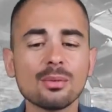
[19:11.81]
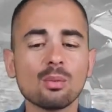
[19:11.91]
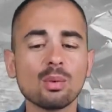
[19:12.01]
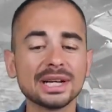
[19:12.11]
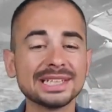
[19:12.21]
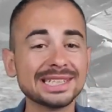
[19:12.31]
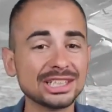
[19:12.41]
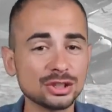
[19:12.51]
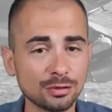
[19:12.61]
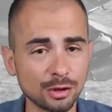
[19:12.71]
what he
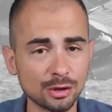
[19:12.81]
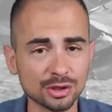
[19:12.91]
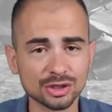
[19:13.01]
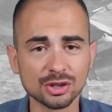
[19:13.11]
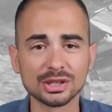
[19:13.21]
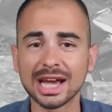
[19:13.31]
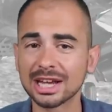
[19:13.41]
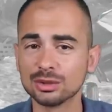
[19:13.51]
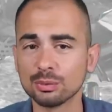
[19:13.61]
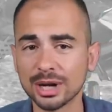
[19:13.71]
needed to focus on
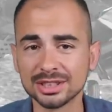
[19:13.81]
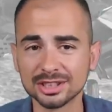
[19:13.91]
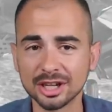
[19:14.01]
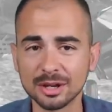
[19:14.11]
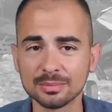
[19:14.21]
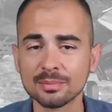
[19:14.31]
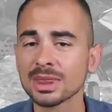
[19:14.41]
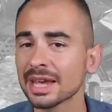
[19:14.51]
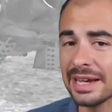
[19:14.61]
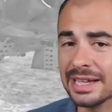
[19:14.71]
at the right time.
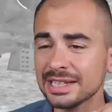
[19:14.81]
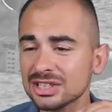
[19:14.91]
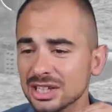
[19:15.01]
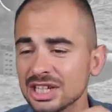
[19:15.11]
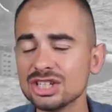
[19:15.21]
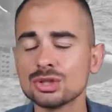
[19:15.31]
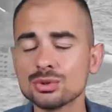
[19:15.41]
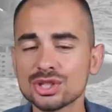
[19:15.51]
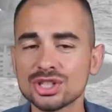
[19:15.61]
It is easier